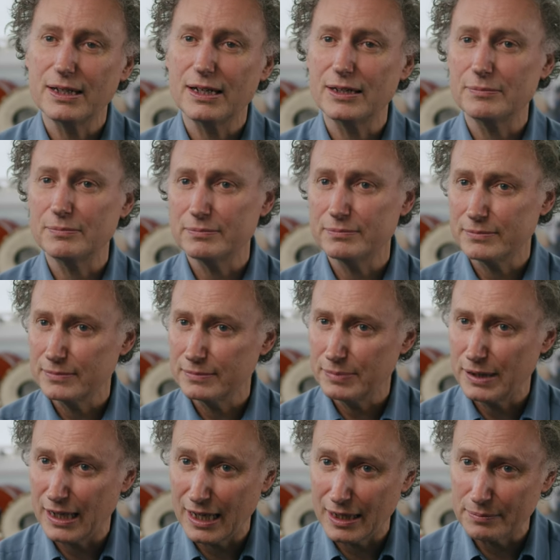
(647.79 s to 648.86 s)

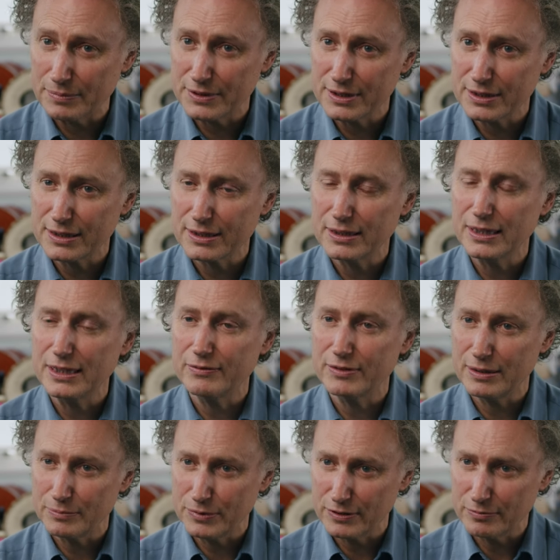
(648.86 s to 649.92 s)
perhaps even
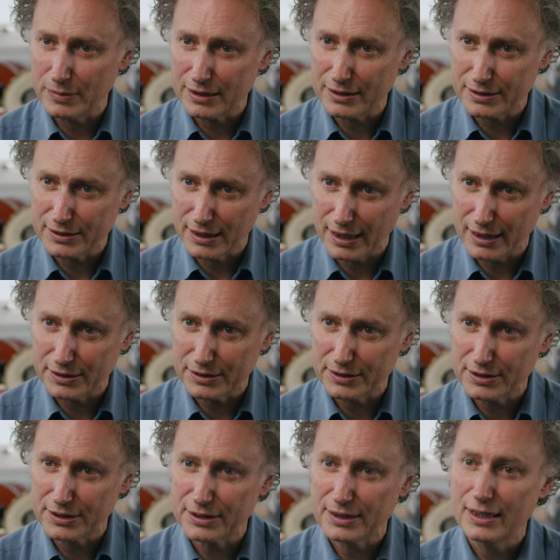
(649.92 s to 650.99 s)
improve mental
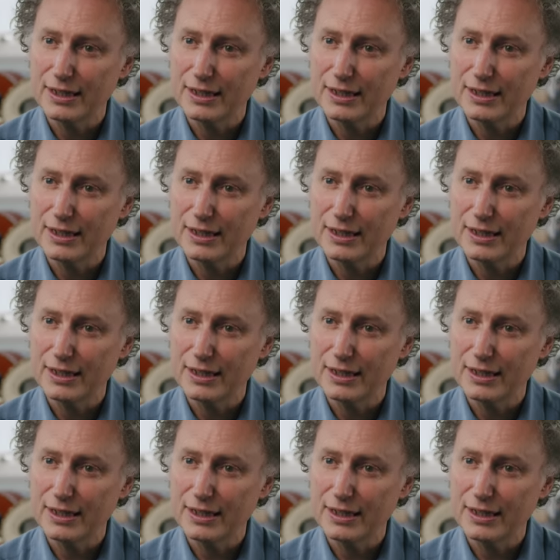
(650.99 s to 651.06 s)
health,